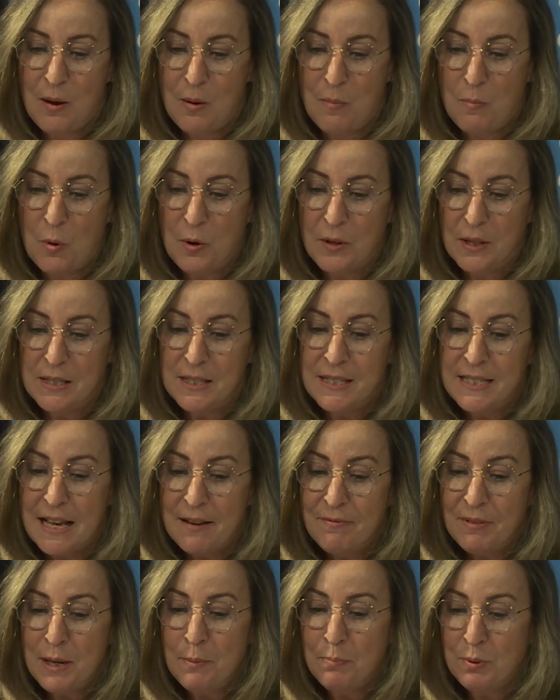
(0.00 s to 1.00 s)
More than
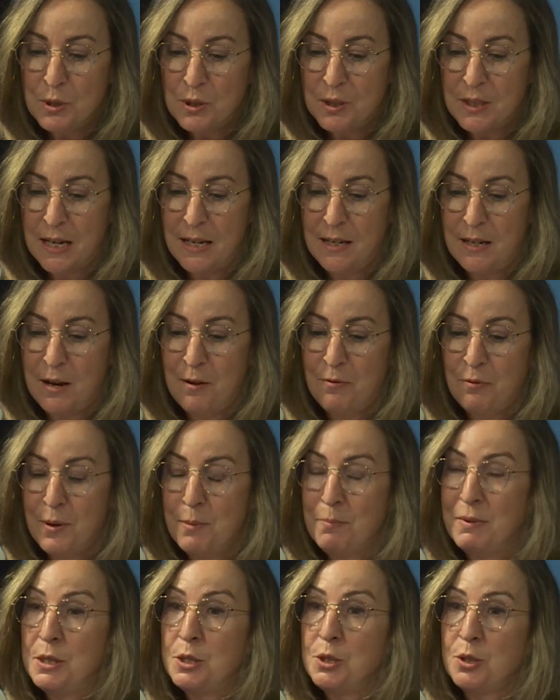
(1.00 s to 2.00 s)
70% of
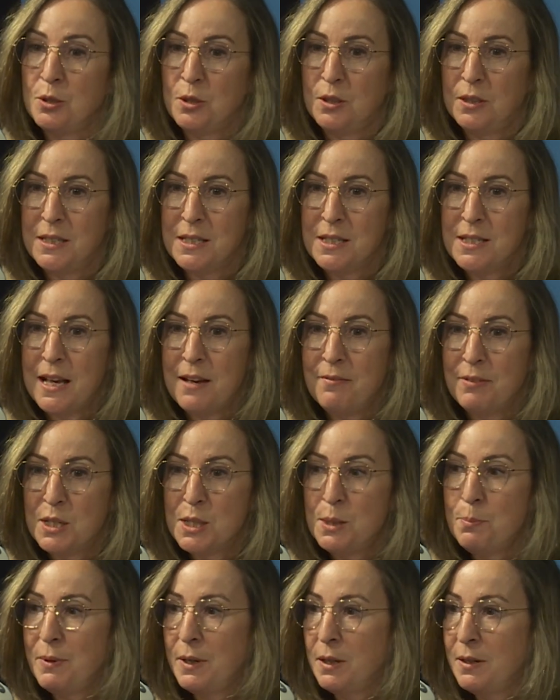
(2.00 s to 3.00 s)
women journalists have
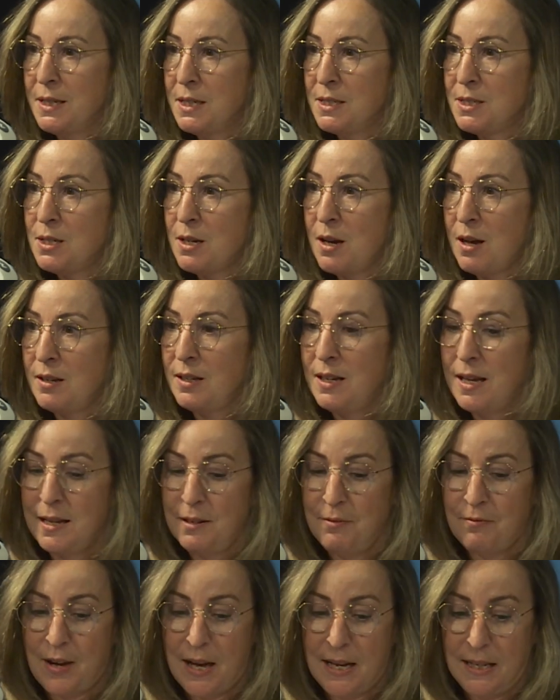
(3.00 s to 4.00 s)
experienced
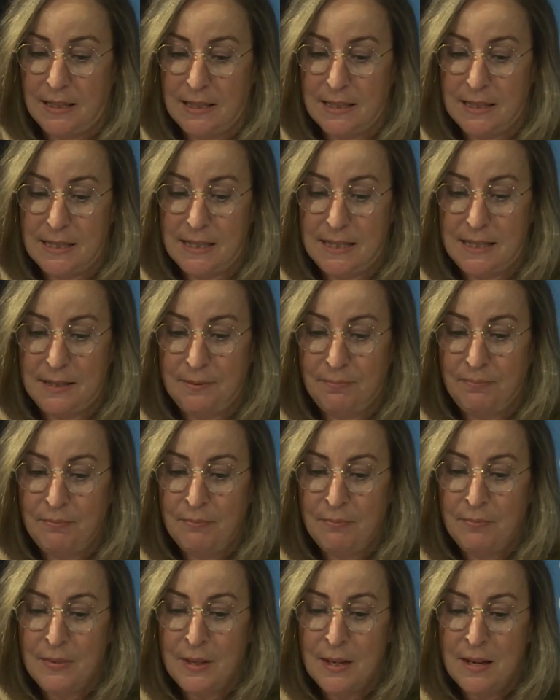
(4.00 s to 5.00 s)
online violence.
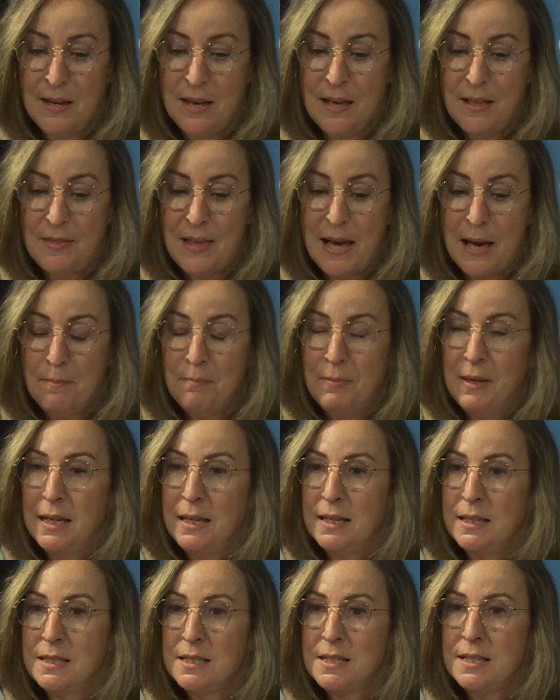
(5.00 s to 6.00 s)
That
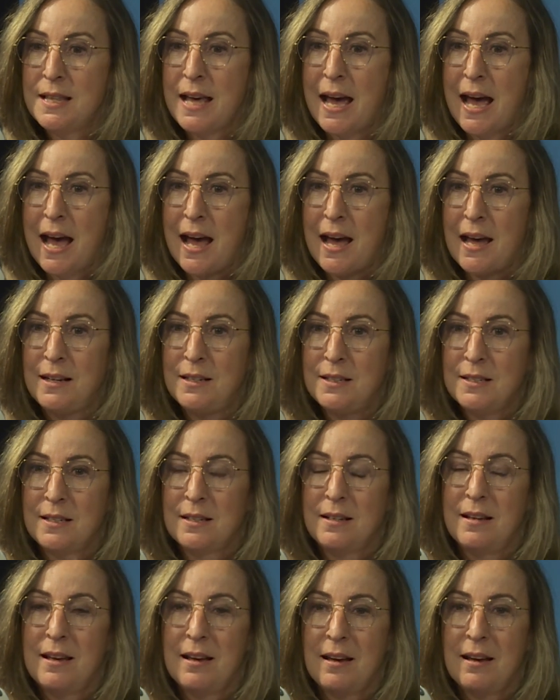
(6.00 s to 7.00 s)
means that
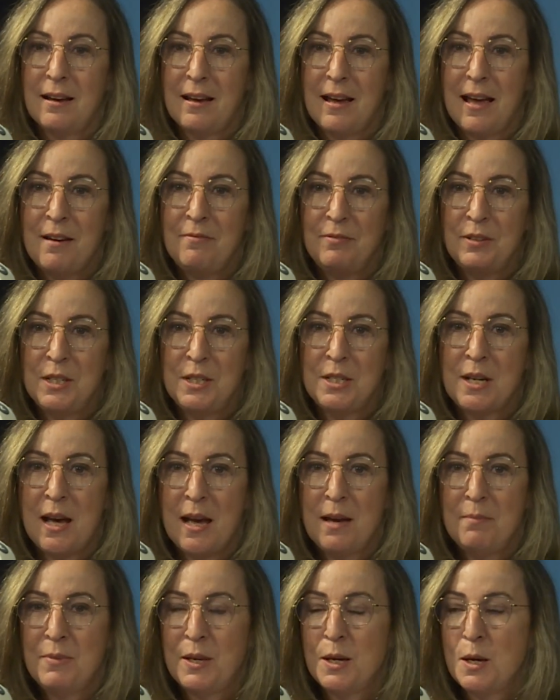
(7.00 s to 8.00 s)
every
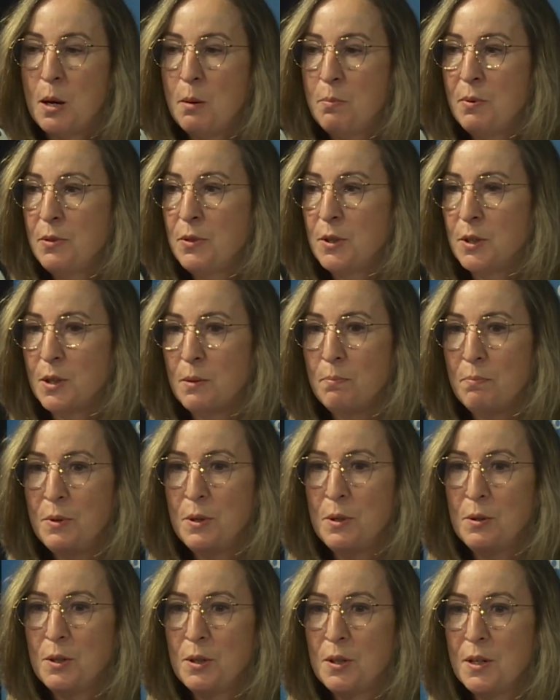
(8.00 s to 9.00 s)
time they open their
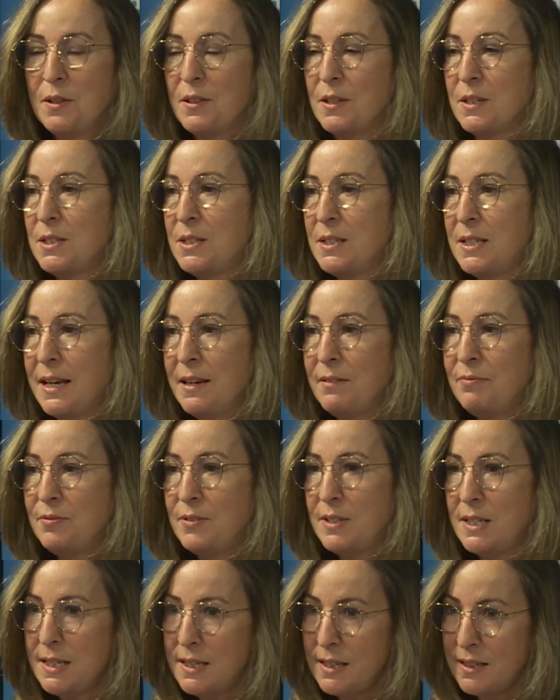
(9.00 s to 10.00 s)
computer in the
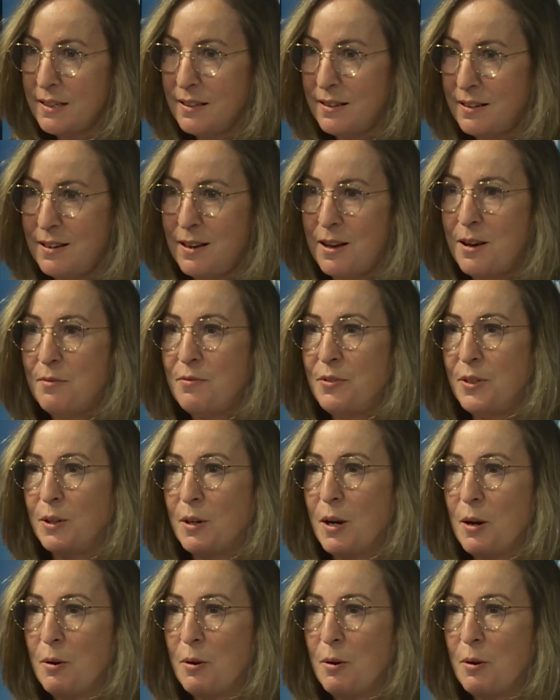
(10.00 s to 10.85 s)
safety of their